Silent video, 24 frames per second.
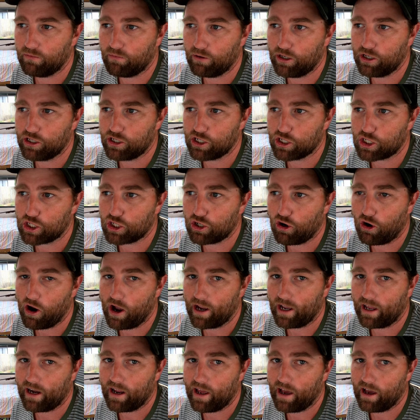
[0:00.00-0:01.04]
when you're just
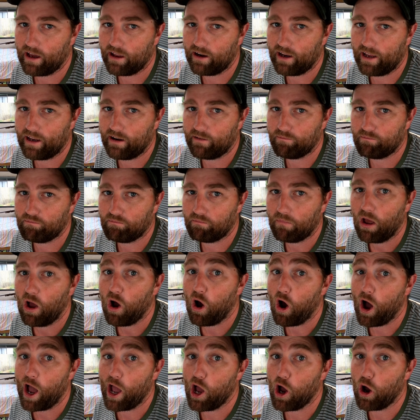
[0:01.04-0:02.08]
trying it out, and had
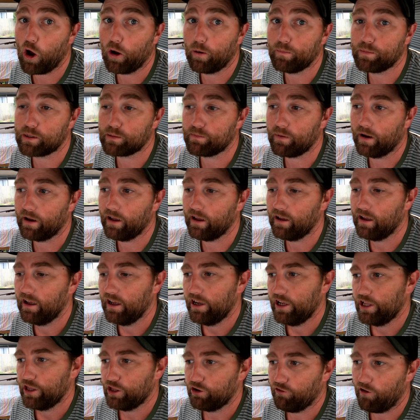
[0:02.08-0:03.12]
high hopes, but
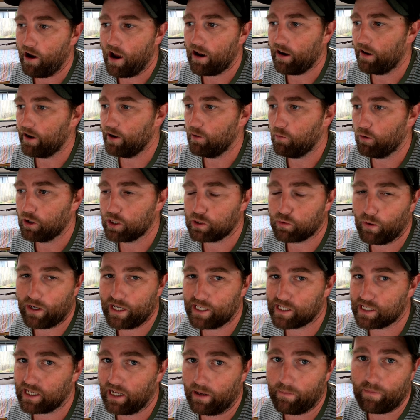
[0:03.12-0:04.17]
the reality was
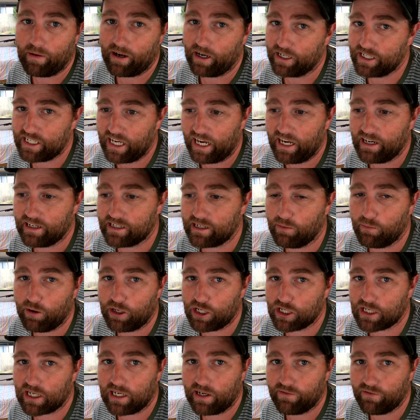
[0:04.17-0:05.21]
we sleep in a tent and
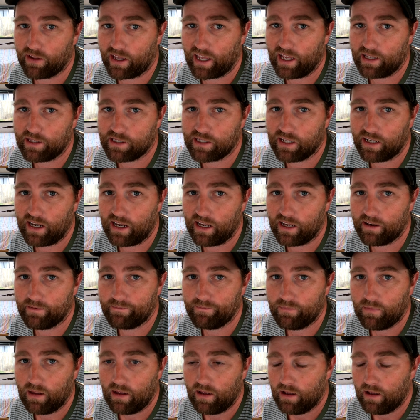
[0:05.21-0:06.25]
we just leave the kids in here.